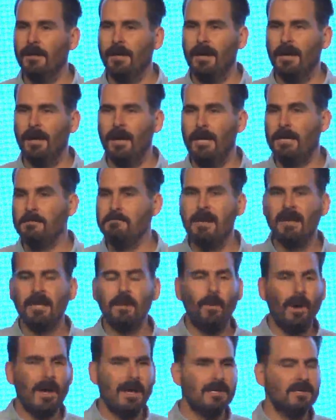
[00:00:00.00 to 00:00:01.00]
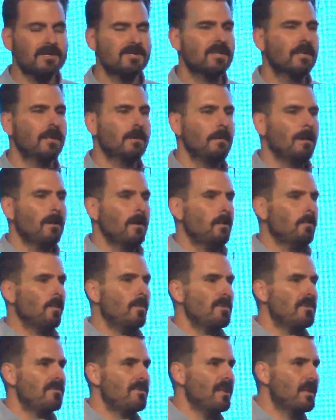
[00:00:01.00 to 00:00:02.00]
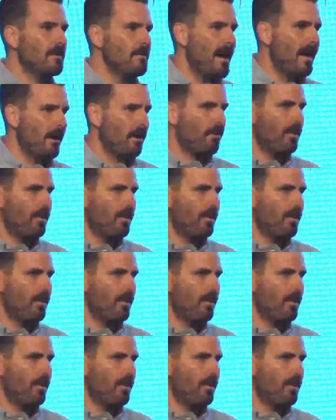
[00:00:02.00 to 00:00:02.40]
And in many ways, when we think about